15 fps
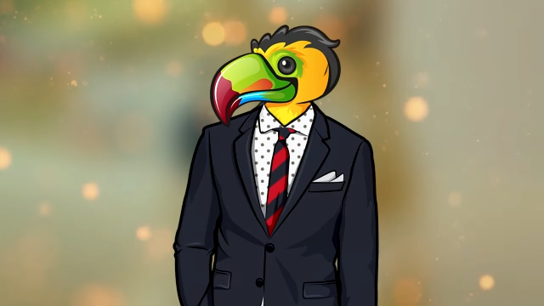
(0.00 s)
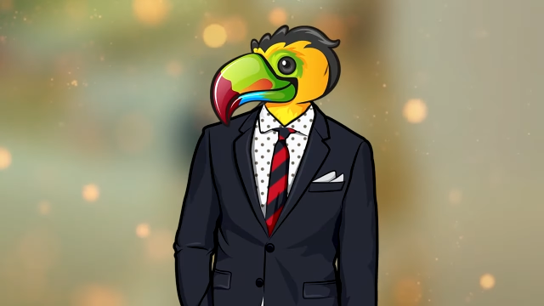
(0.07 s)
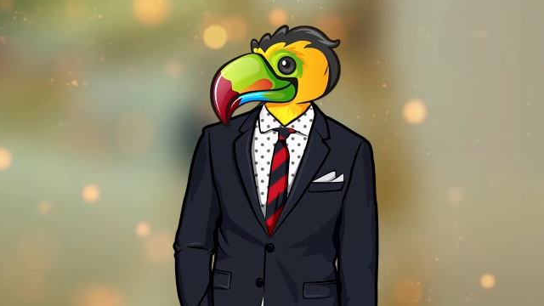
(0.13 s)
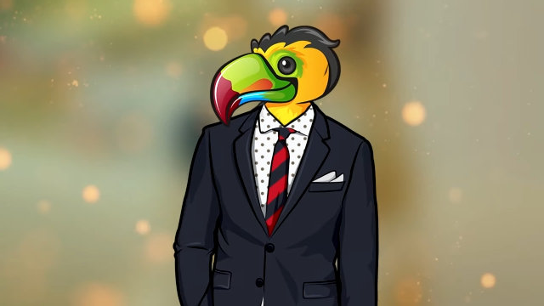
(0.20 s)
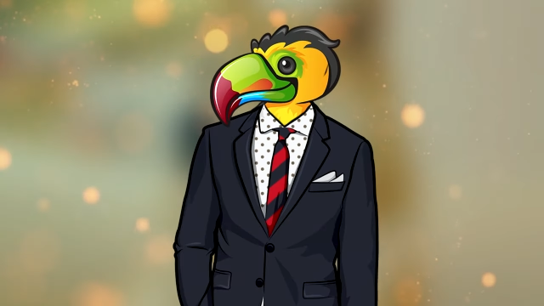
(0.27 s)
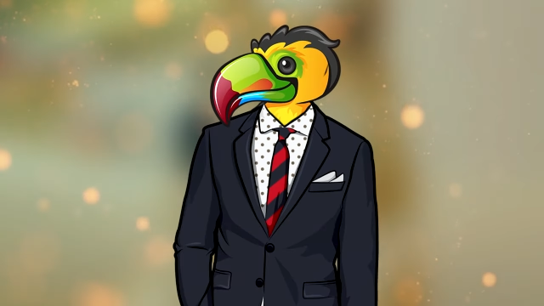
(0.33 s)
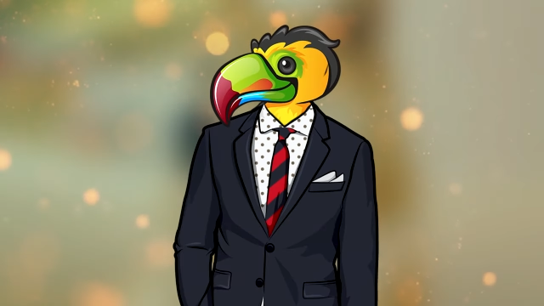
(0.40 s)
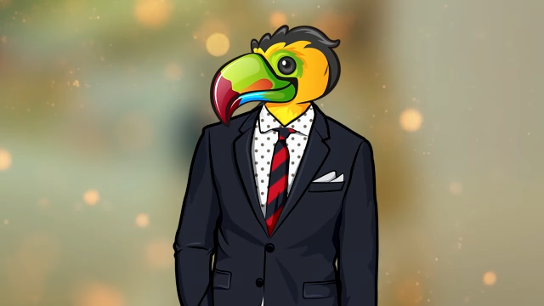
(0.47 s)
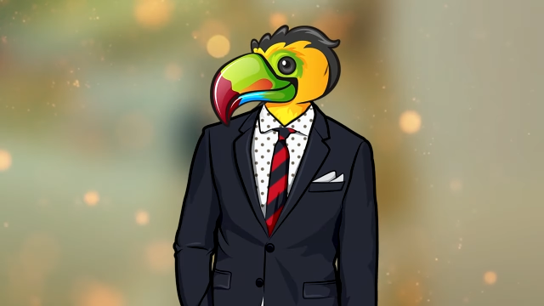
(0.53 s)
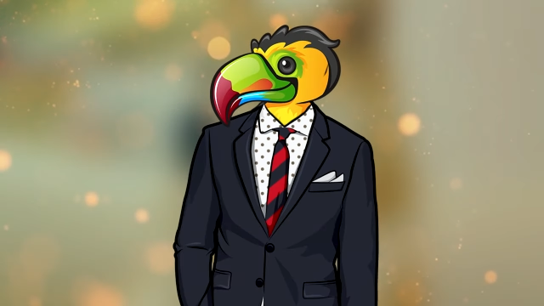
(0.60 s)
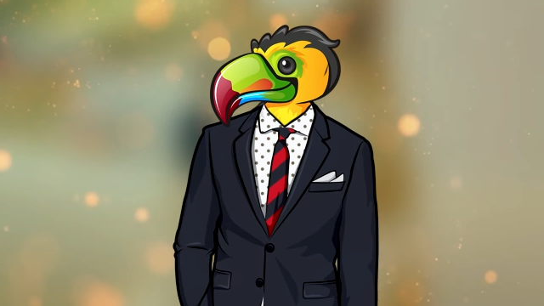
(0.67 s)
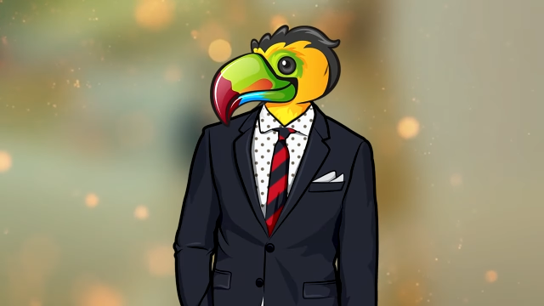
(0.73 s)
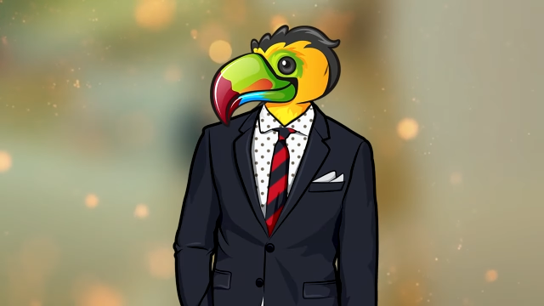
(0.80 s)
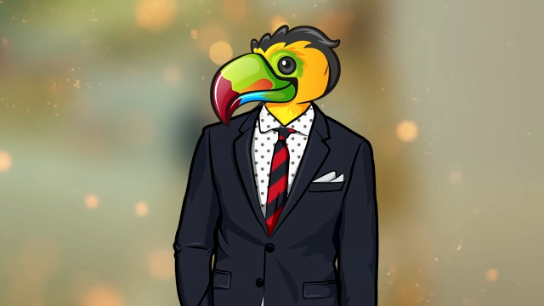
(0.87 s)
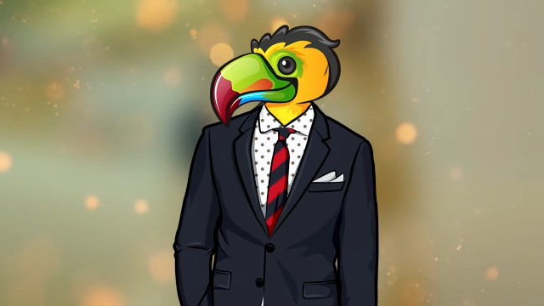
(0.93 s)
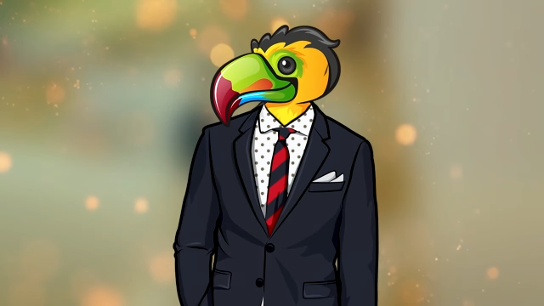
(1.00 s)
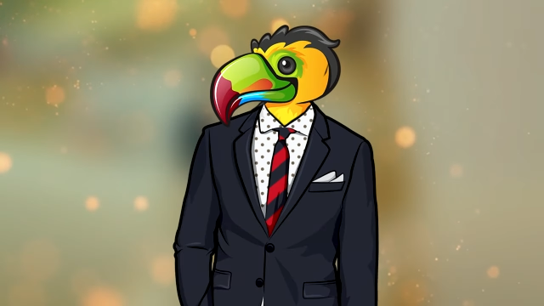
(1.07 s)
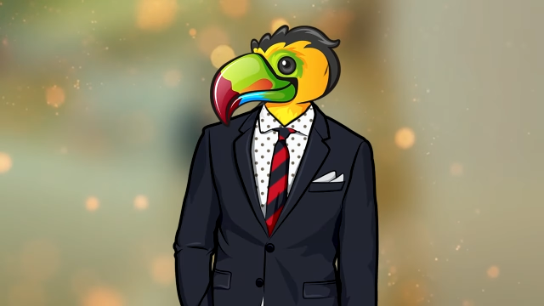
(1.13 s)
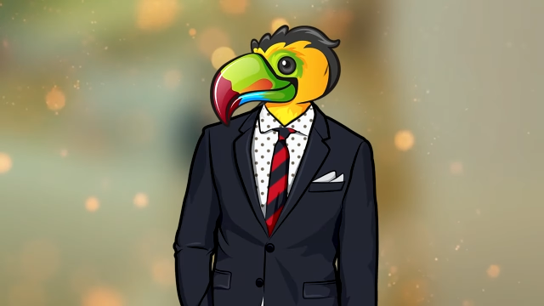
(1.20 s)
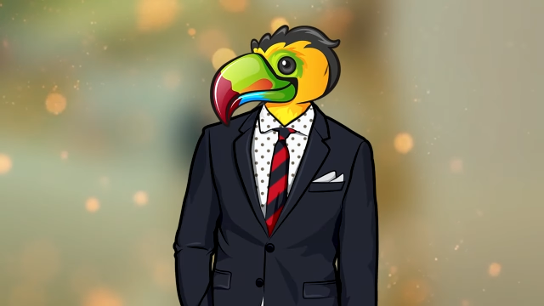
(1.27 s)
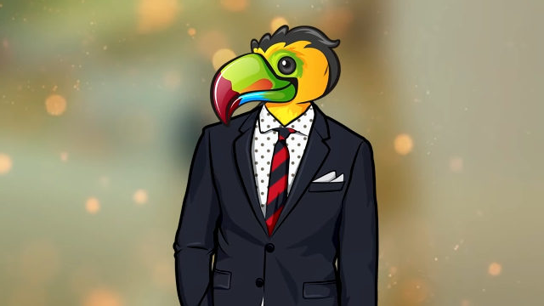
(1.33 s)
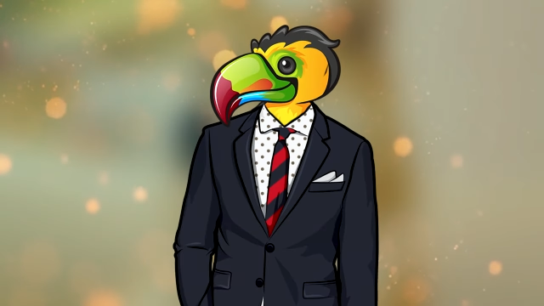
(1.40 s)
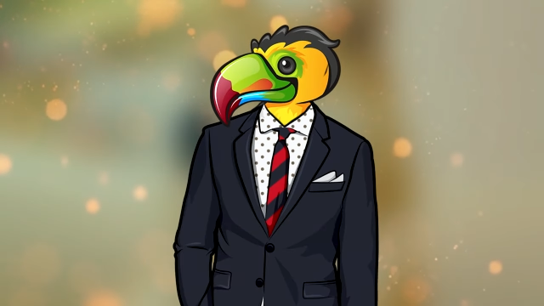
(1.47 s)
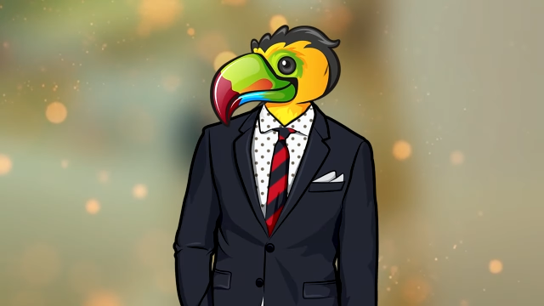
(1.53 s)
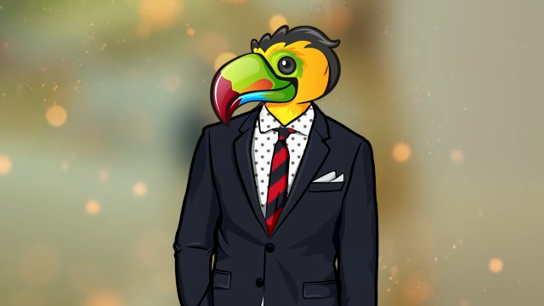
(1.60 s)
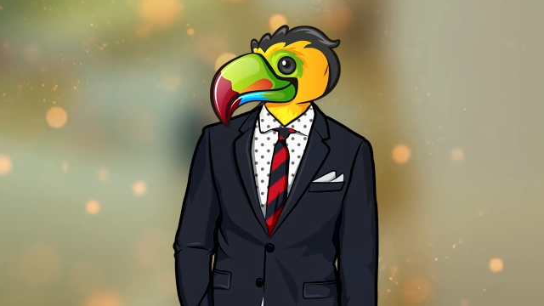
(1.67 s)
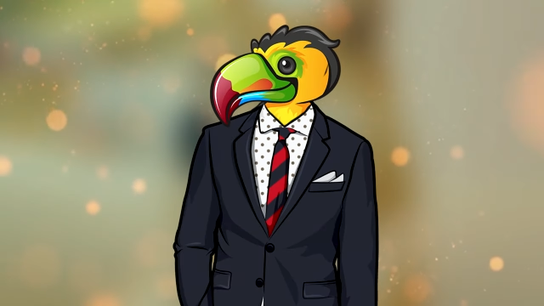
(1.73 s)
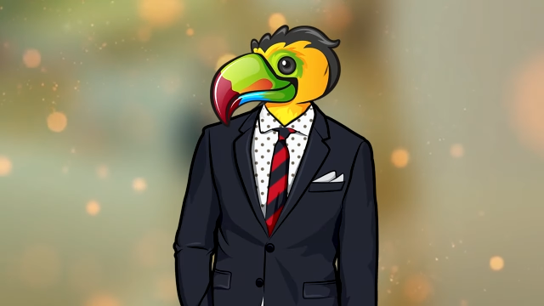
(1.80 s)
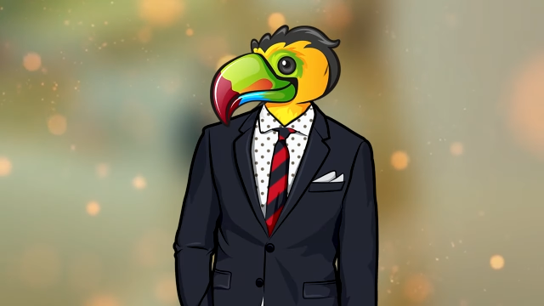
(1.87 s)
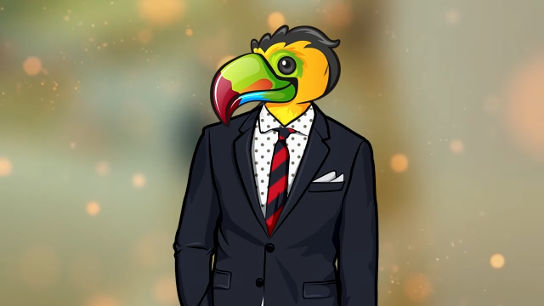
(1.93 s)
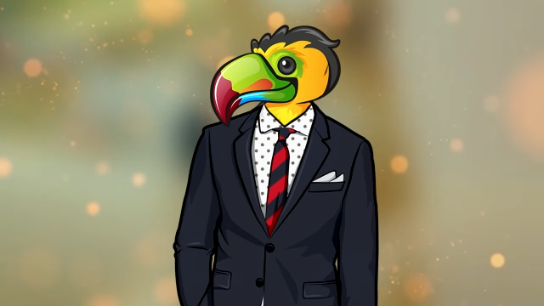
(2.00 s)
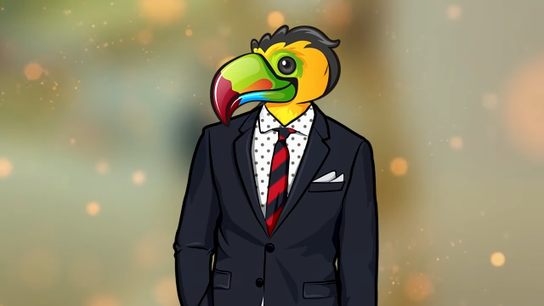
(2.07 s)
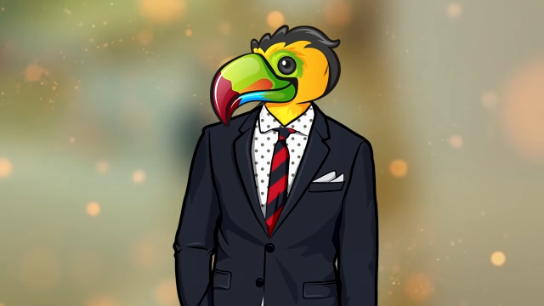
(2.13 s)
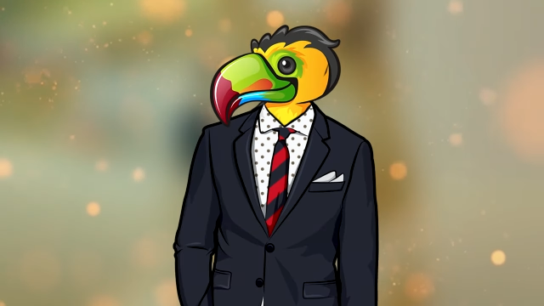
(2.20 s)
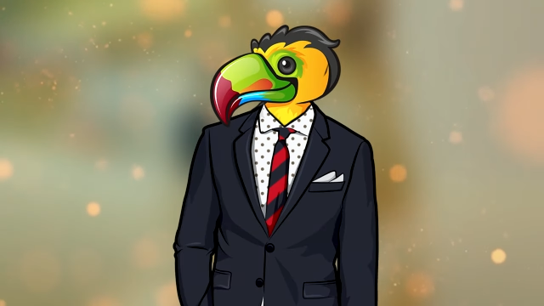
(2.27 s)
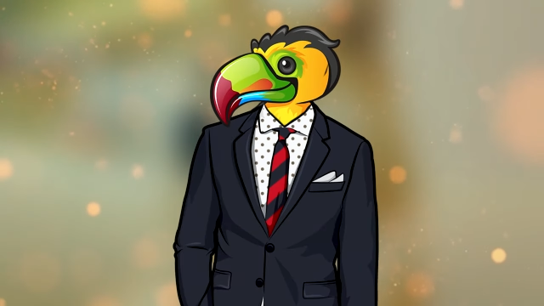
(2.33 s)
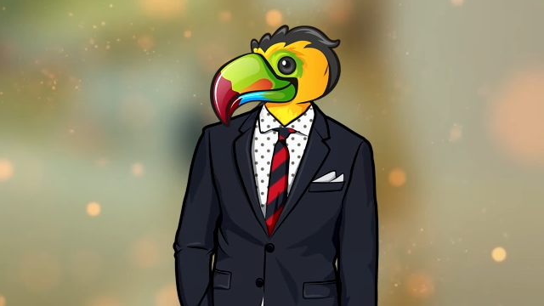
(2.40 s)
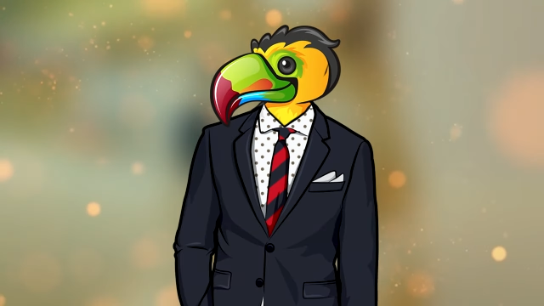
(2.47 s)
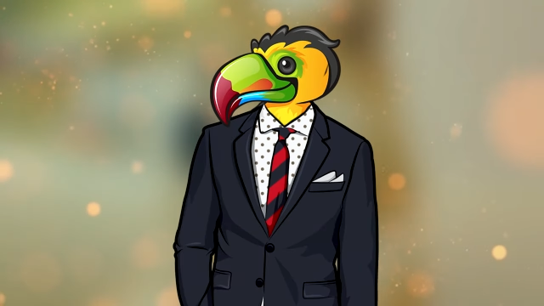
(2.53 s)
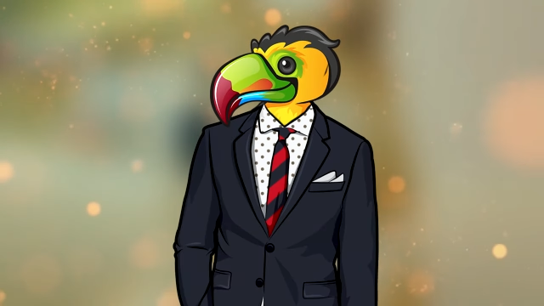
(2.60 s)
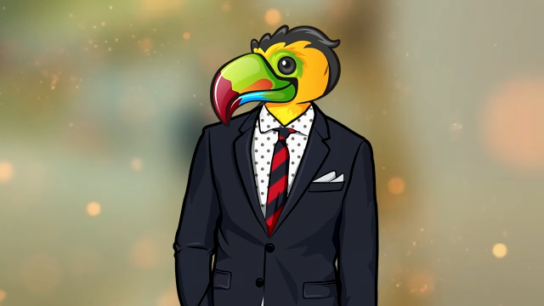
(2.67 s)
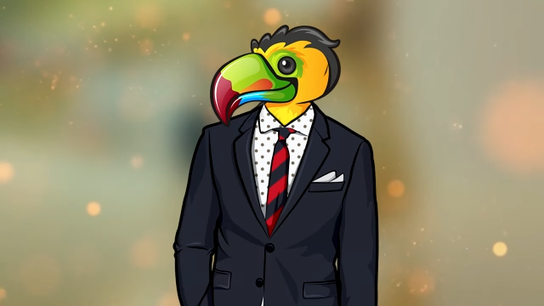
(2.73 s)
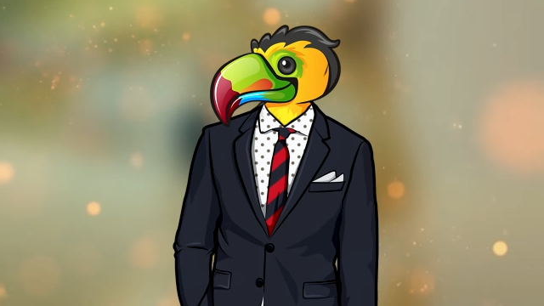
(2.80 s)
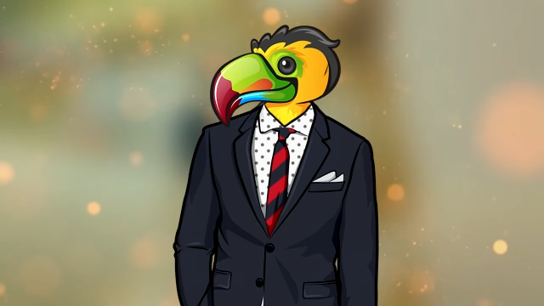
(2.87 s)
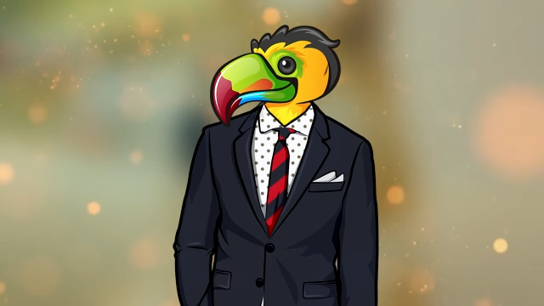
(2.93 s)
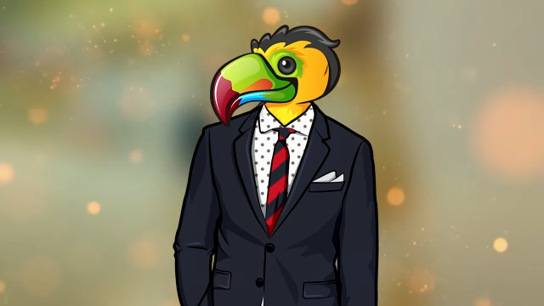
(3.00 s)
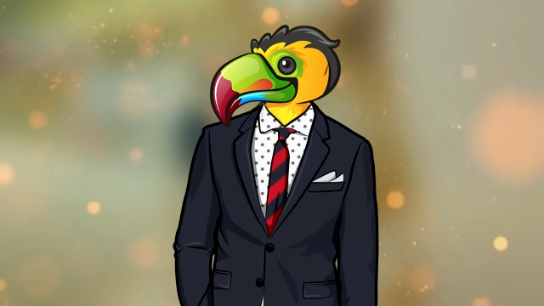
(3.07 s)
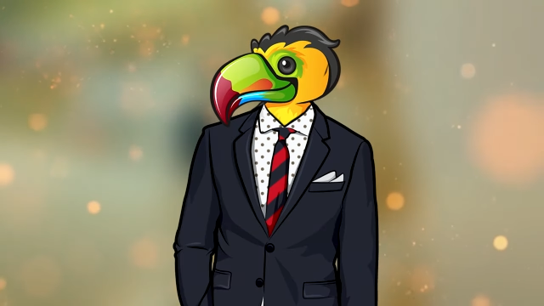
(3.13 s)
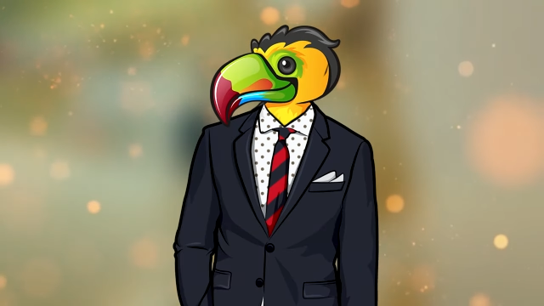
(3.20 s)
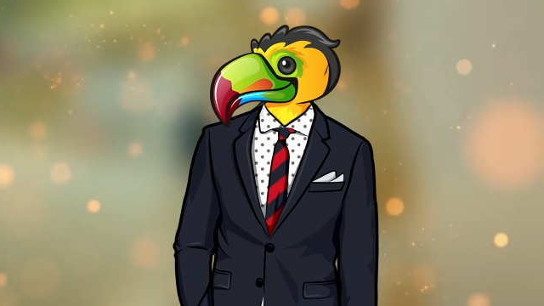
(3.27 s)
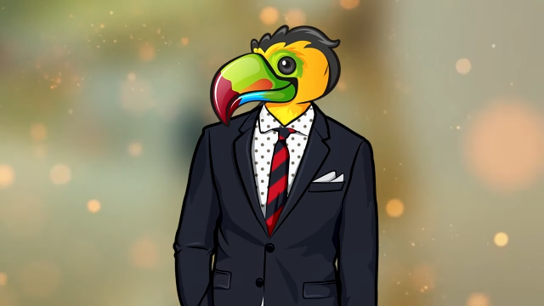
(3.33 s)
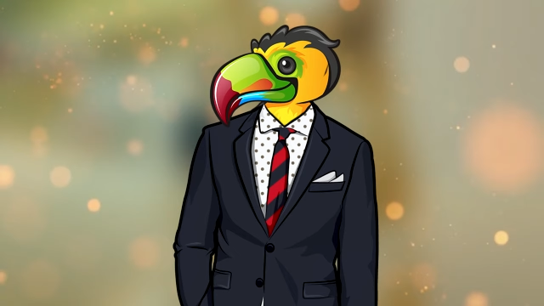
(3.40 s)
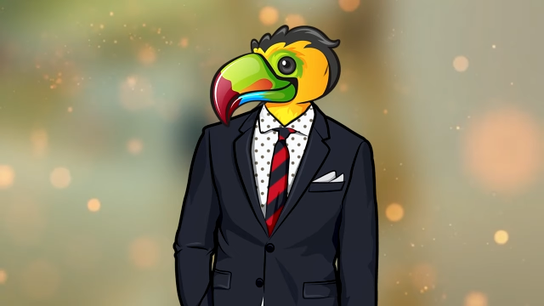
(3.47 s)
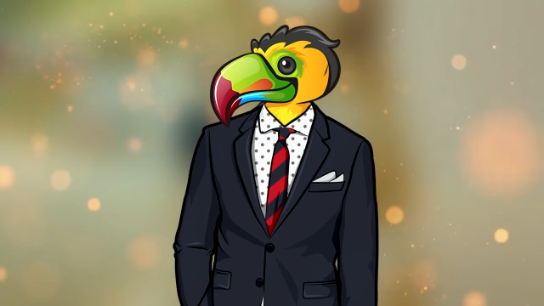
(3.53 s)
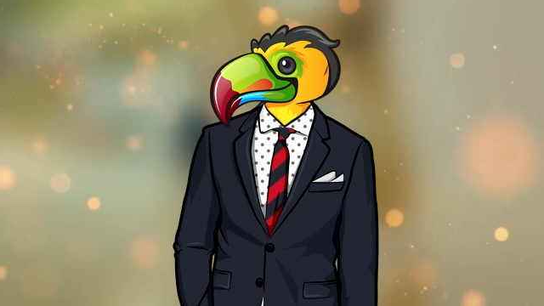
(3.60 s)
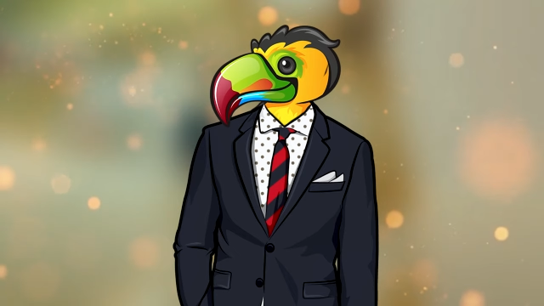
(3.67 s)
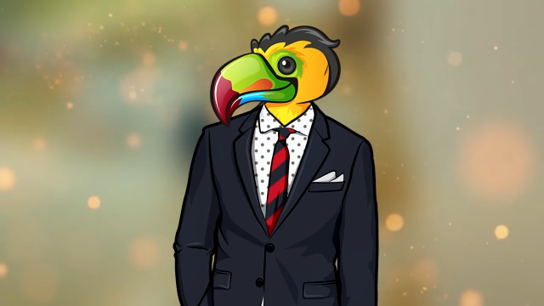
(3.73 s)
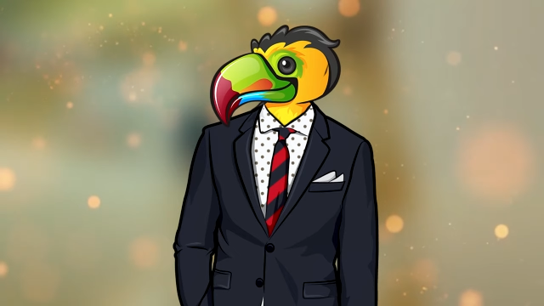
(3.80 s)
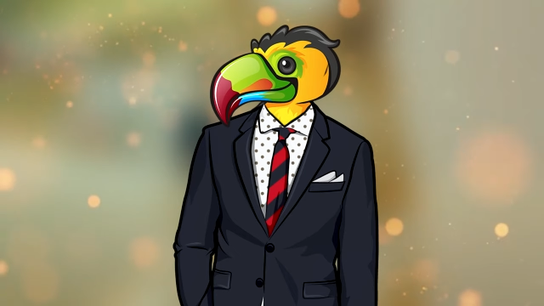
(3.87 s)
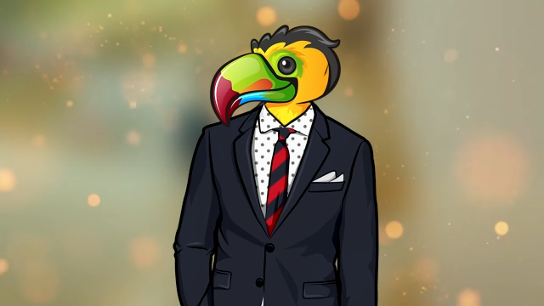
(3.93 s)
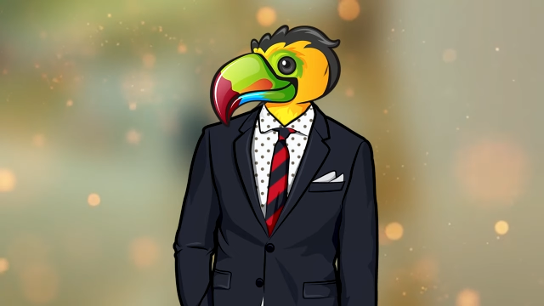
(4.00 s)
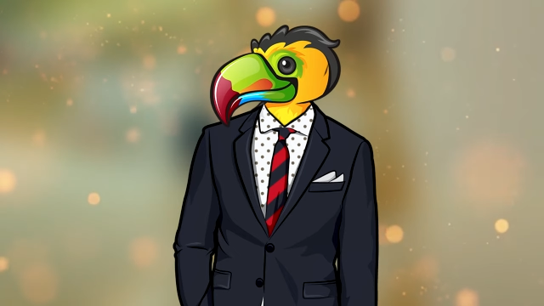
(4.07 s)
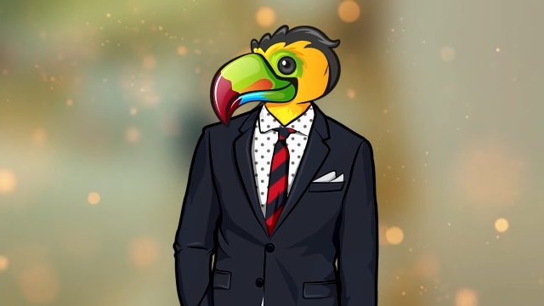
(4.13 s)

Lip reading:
No face is visible, so there are no lips to read.